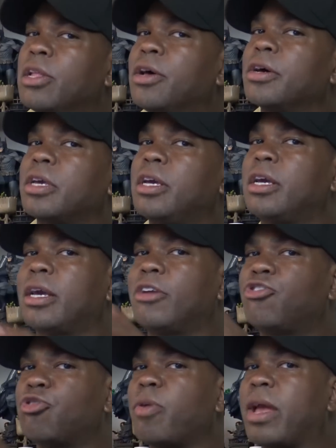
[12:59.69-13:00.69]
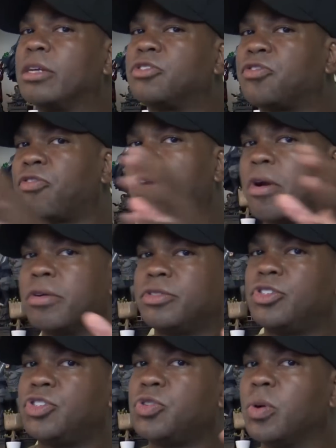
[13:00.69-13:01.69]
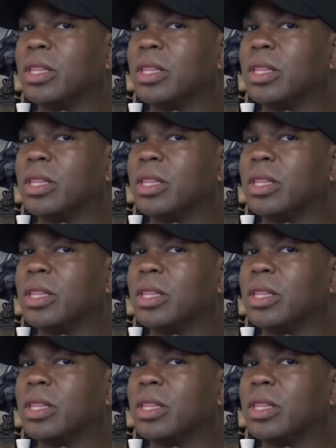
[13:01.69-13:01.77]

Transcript: look transfers to a